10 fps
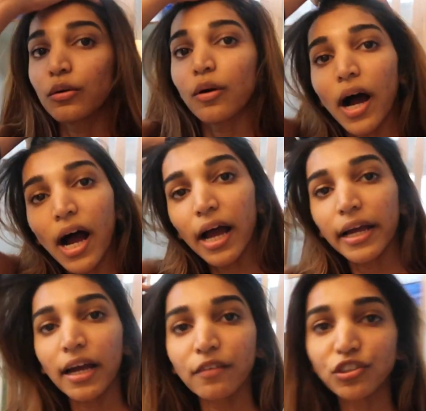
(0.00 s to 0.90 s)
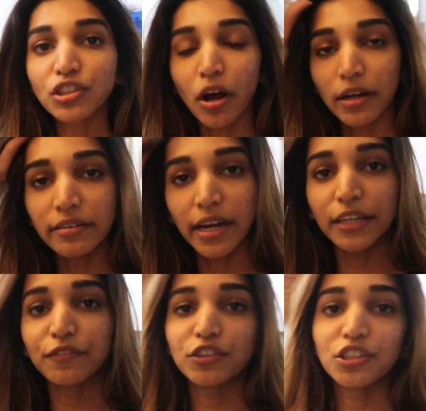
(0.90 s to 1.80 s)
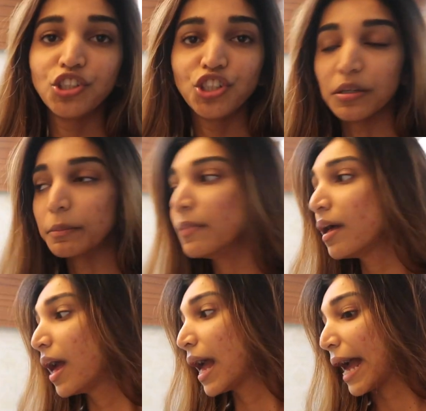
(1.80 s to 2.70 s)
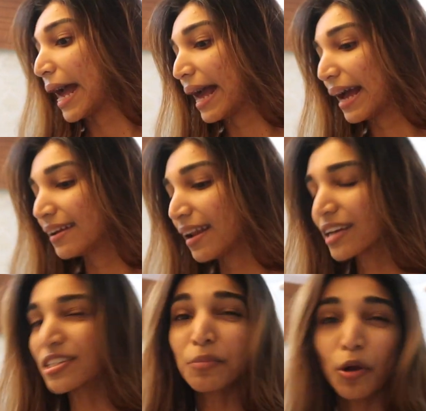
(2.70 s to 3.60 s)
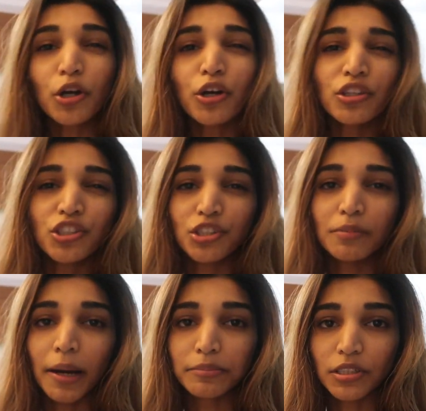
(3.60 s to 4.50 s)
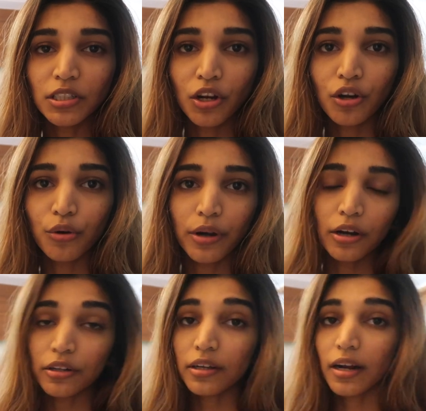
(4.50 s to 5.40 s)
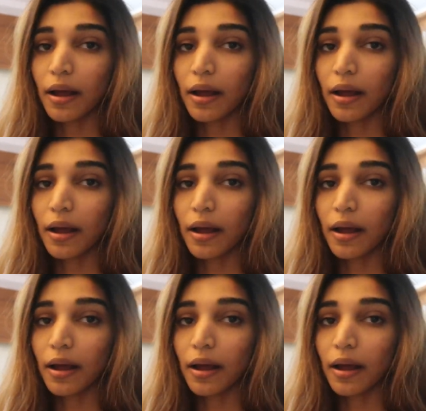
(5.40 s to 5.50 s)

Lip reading: so I have just gotten ready for the gym, and actually I'm not going to the gym, I'm just going to go down to the